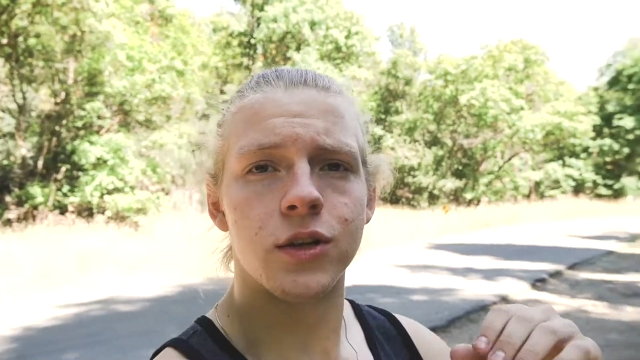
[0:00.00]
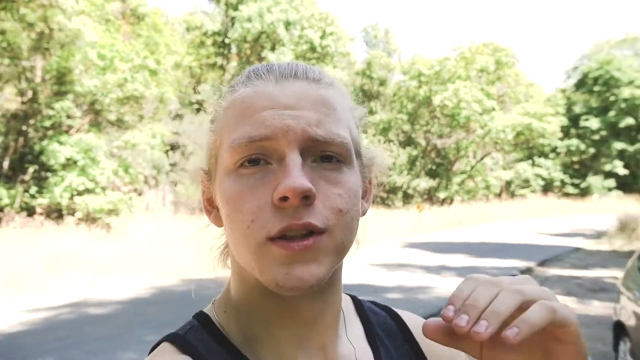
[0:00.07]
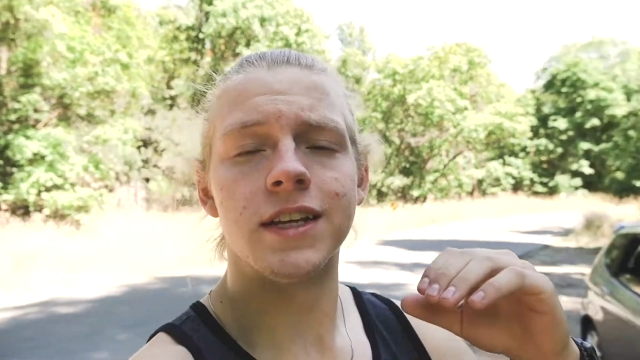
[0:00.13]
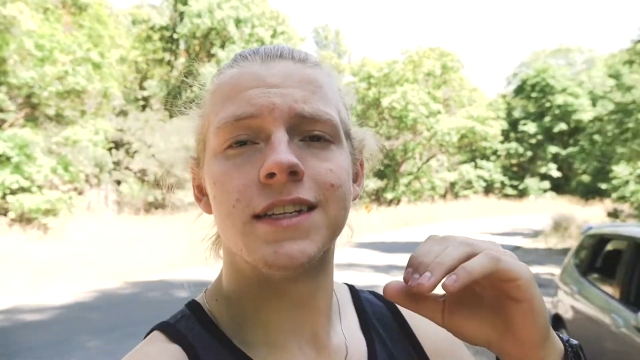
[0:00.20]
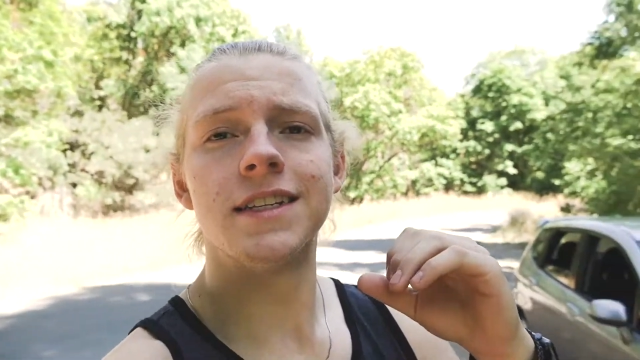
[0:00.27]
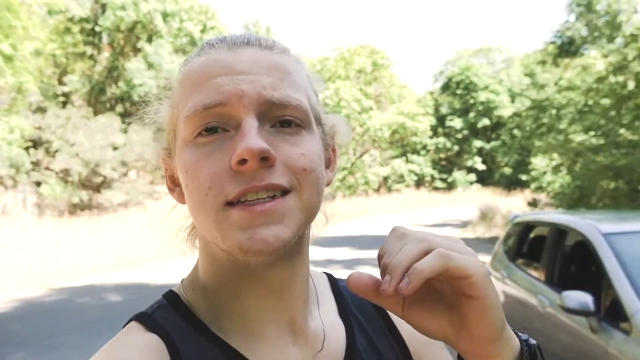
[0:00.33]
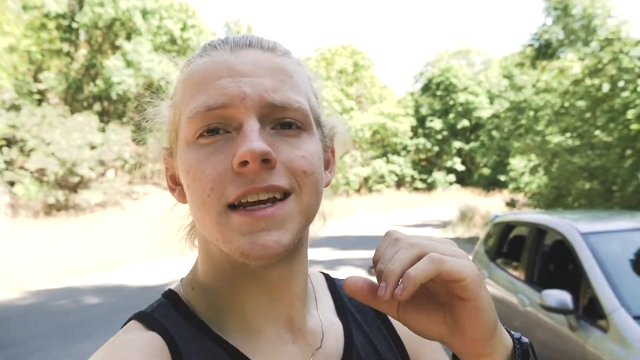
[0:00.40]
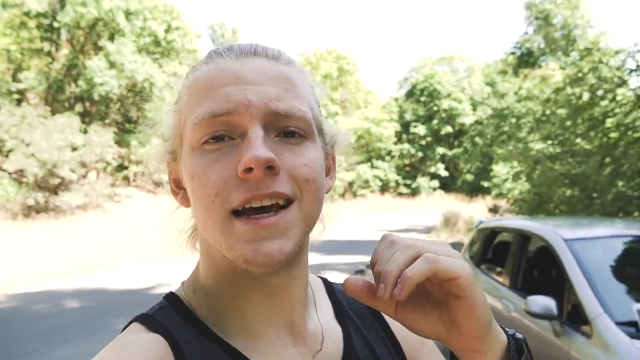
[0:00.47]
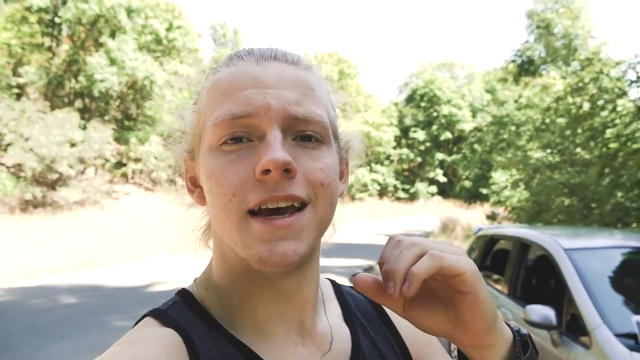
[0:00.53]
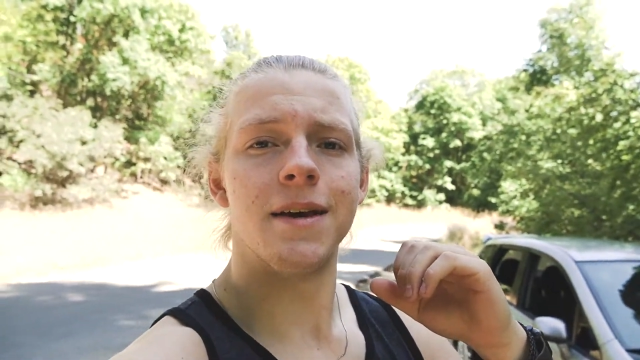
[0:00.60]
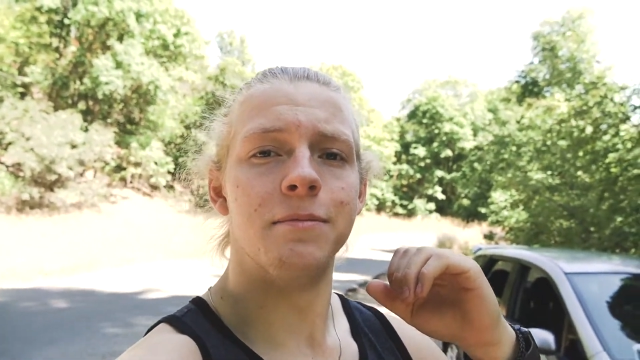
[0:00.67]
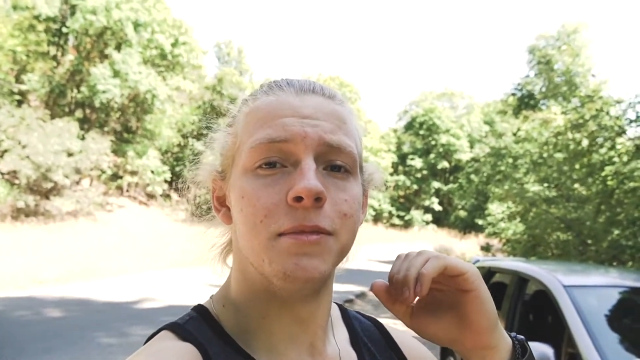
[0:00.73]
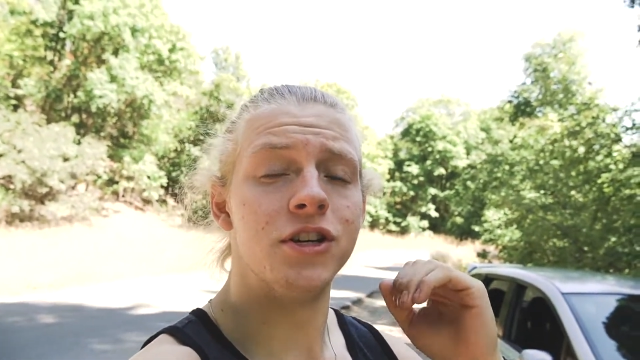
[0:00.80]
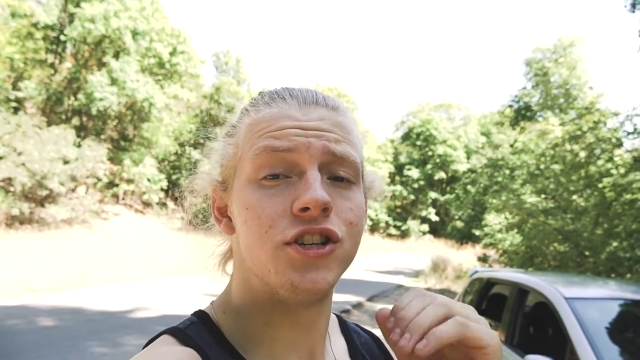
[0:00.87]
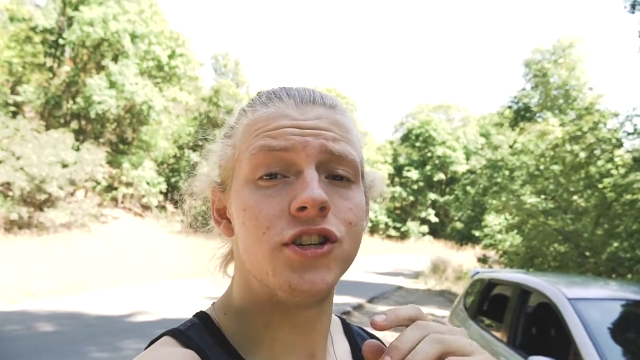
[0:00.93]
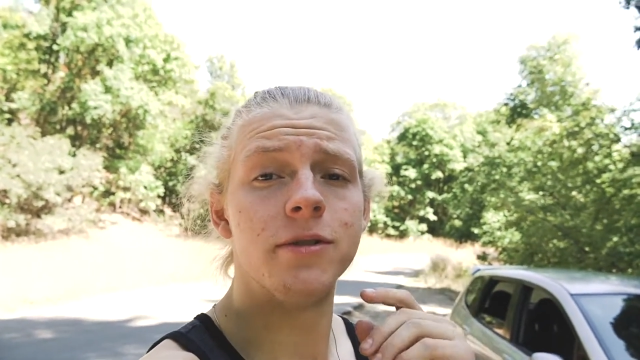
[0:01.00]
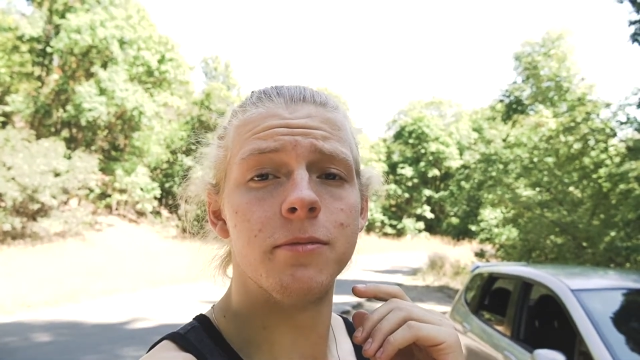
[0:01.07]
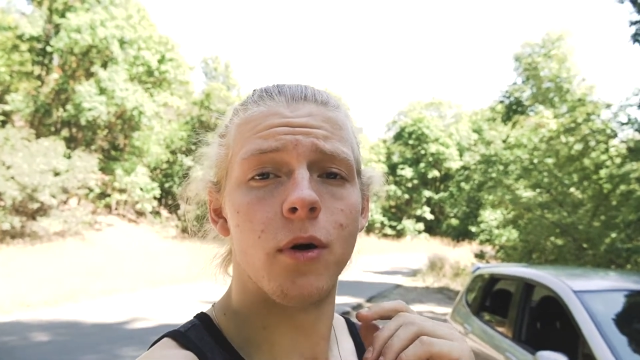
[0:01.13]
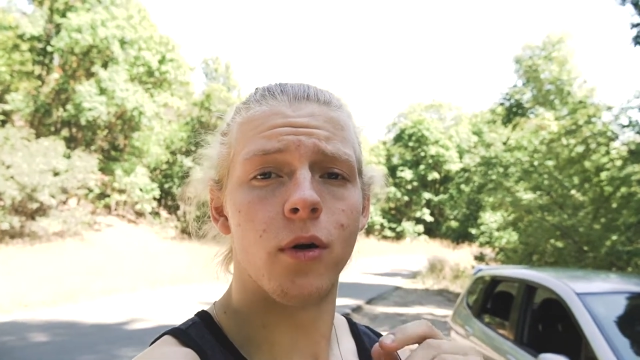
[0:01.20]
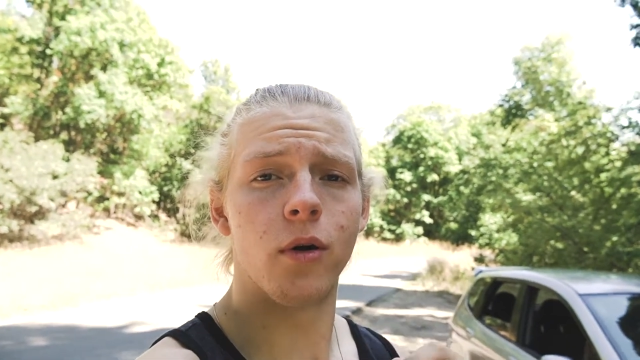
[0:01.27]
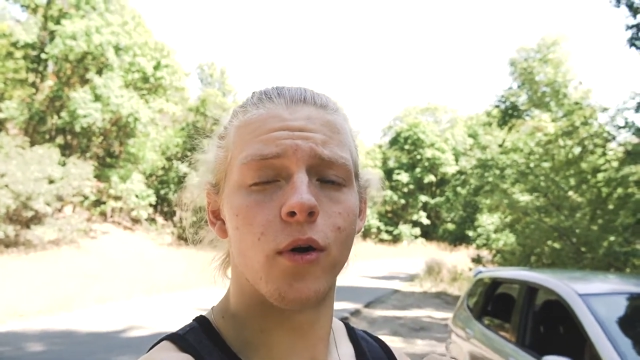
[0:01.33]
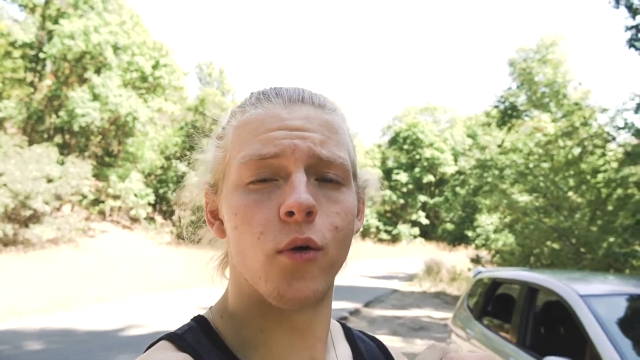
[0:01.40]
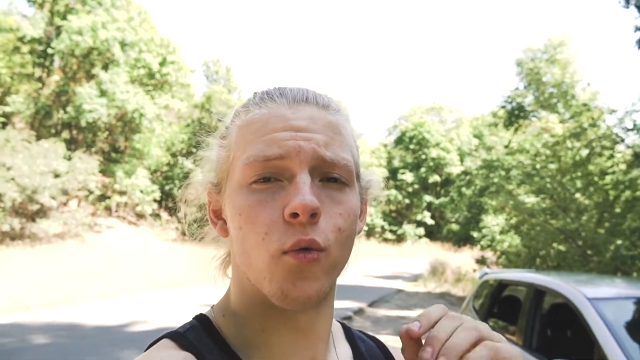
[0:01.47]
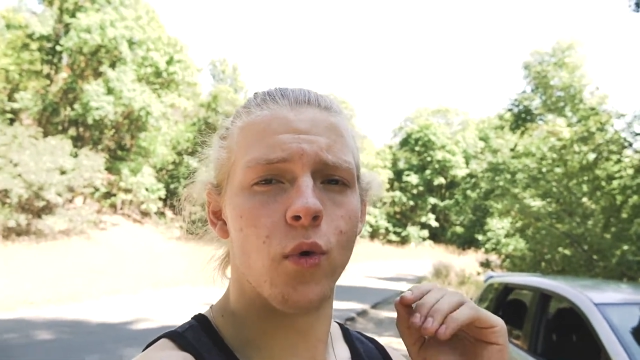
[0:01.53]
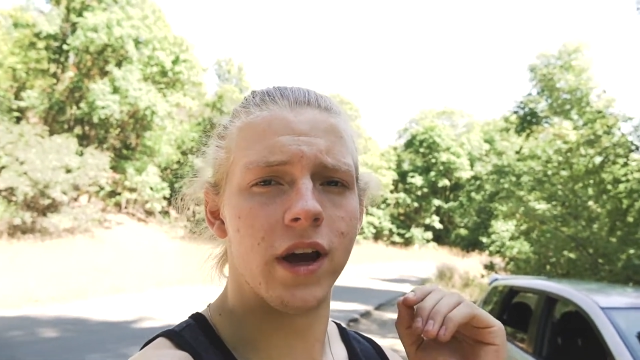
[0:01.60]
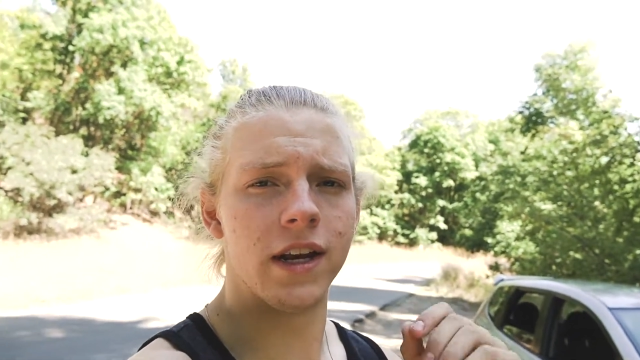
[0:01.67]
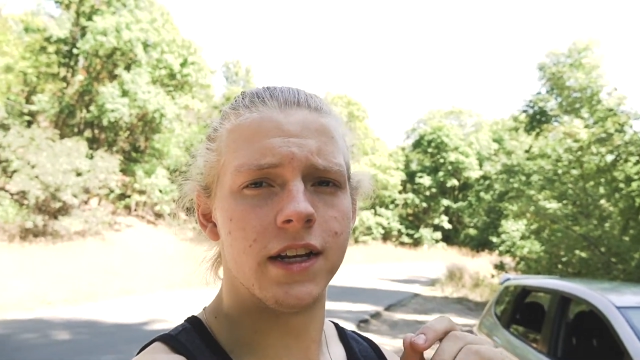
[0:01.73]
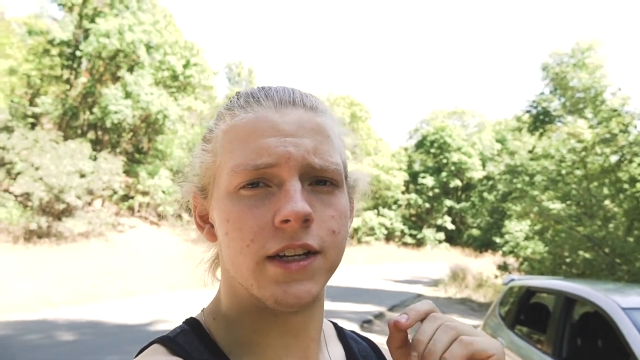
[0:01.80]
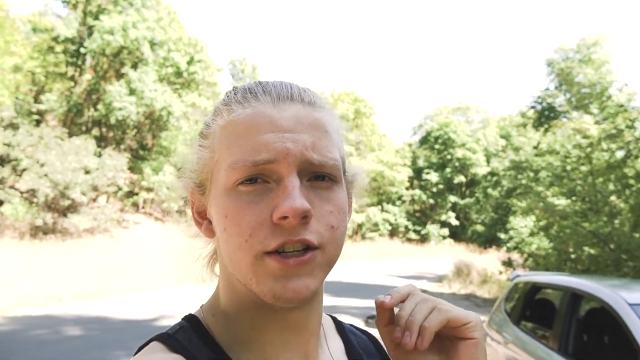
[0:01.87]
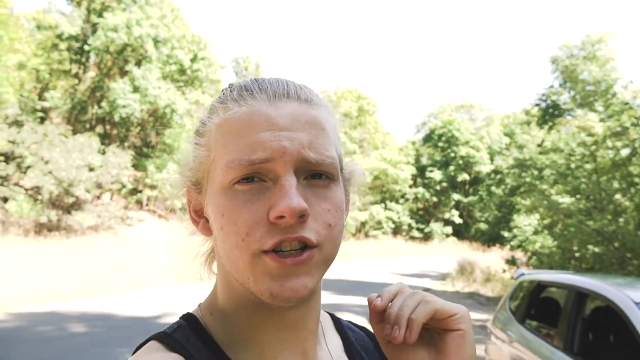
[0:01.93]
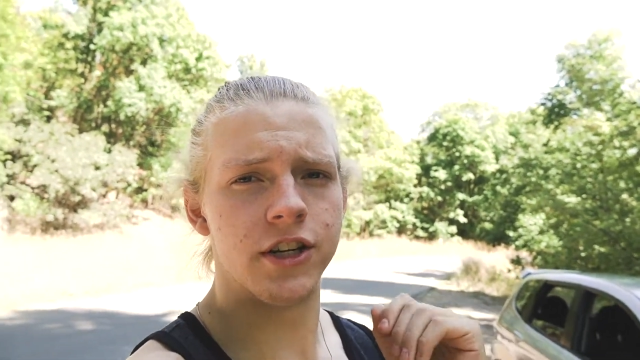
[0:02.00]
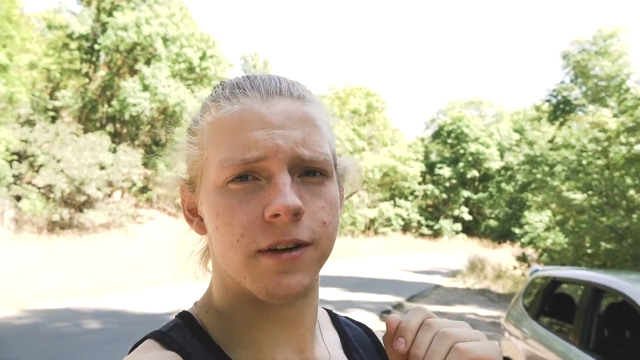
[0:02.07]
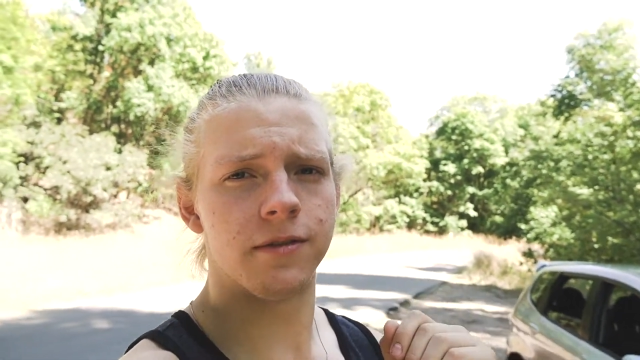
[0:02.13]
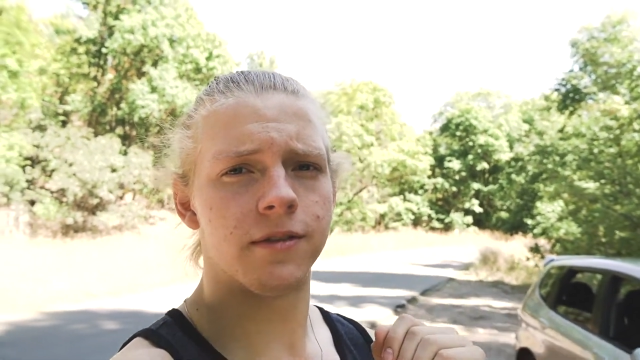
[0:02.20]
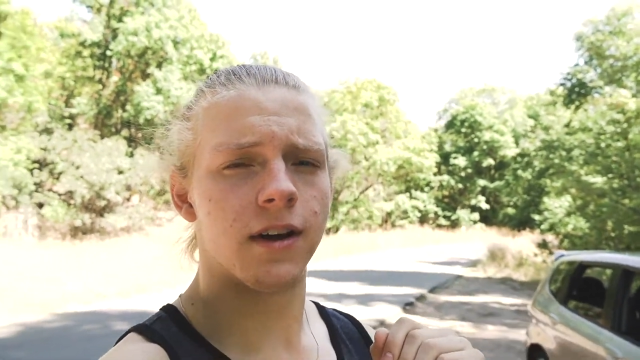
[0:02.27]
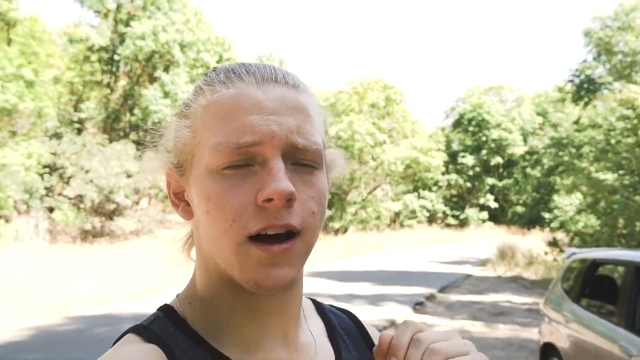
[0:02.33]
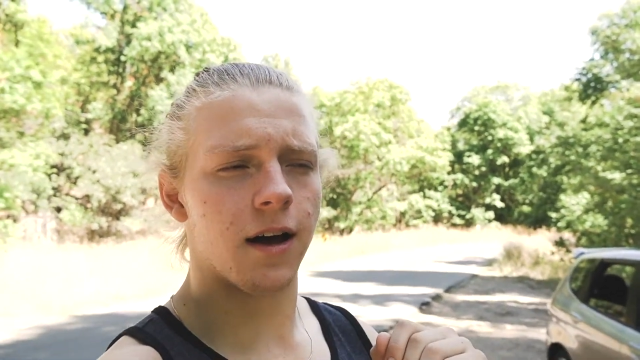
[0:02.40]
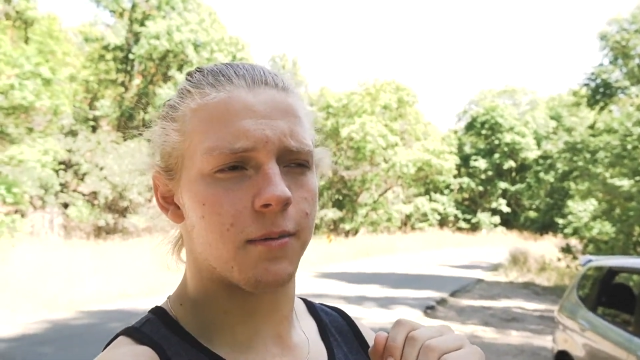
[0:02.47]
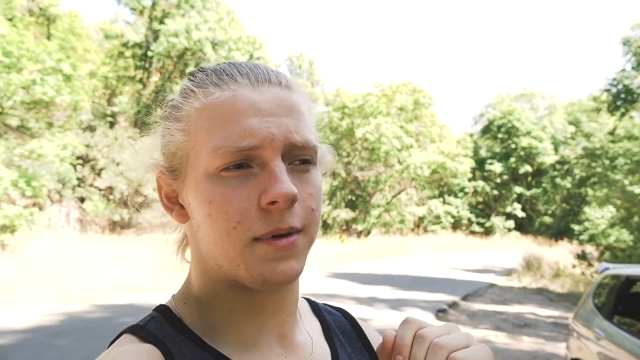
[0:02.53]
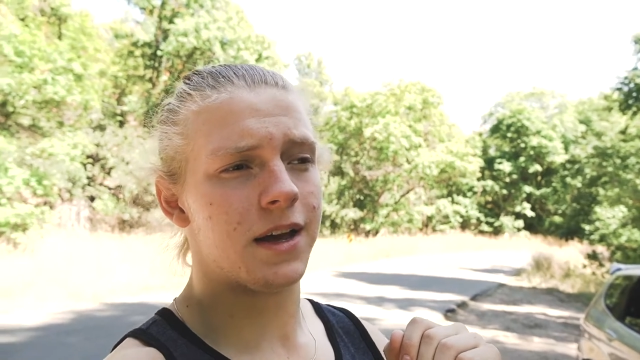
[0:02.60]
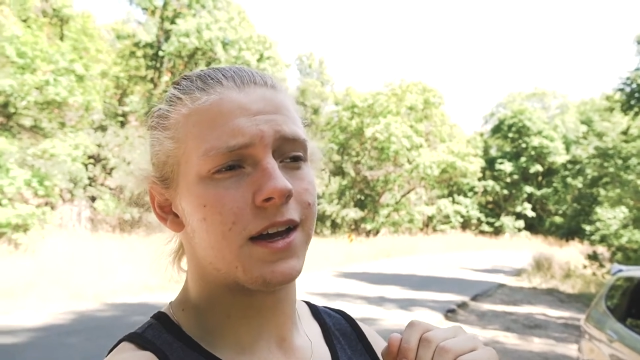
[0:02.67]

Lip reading: this is a Mishimoto weighted shift knob.